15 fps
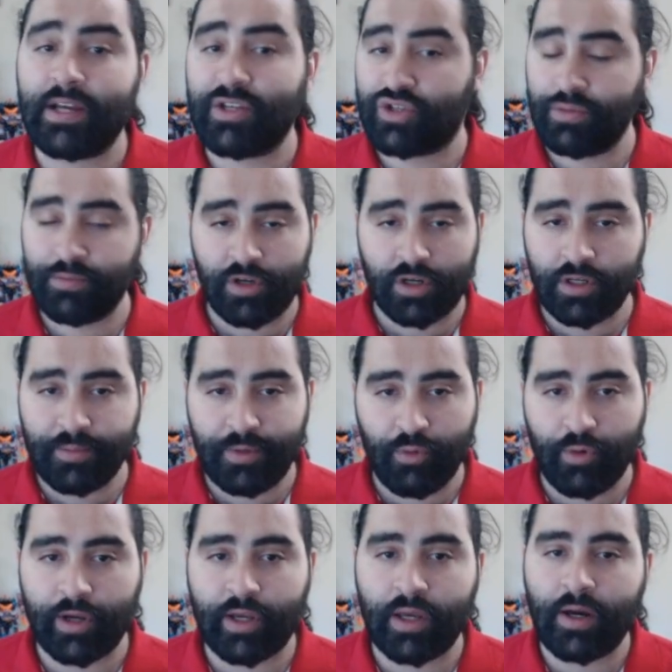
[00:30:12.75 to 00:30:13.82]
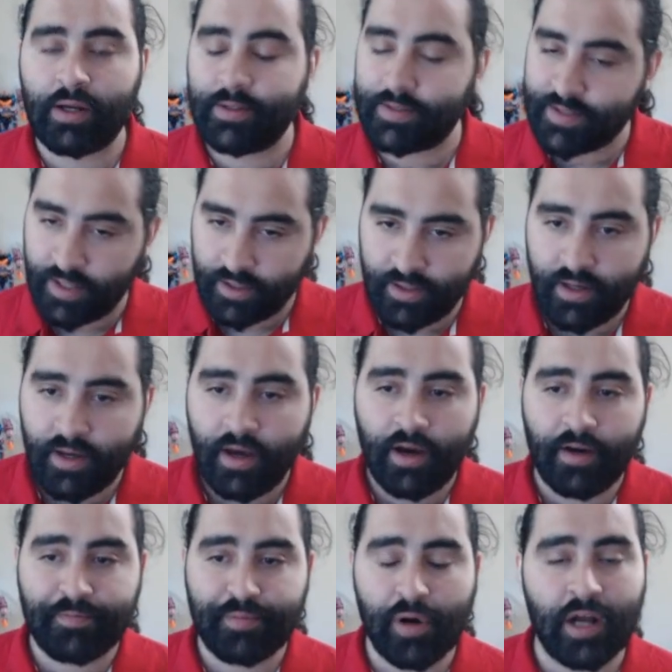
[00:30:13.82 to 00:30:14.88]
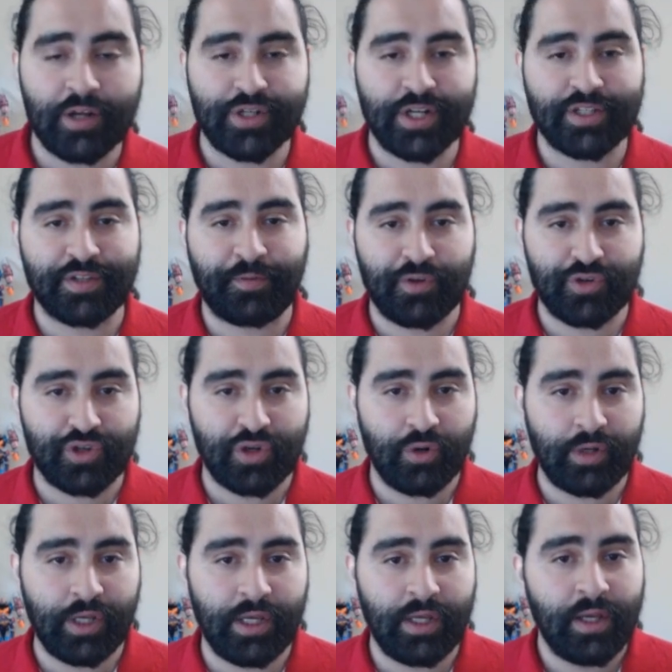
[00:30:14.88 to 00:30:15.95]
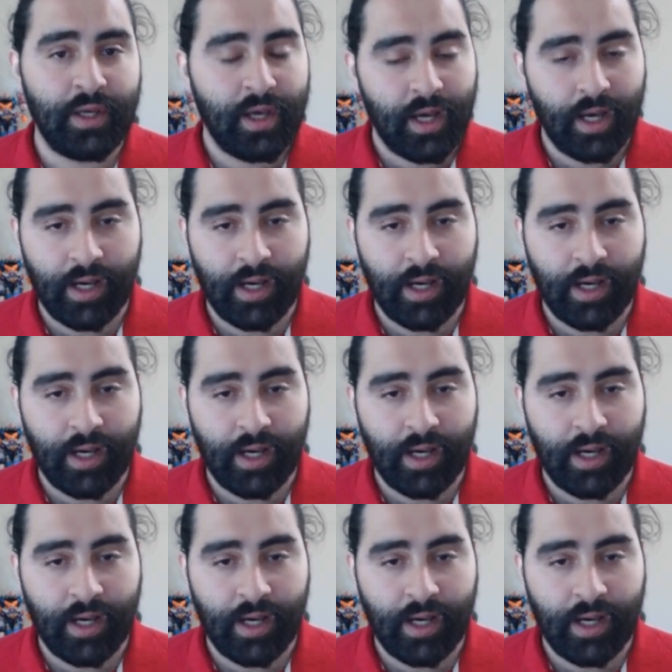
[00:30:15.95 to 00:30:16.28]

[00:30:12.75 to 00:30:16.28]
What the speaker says: I assume they're going to be working on a ton of projects for Sony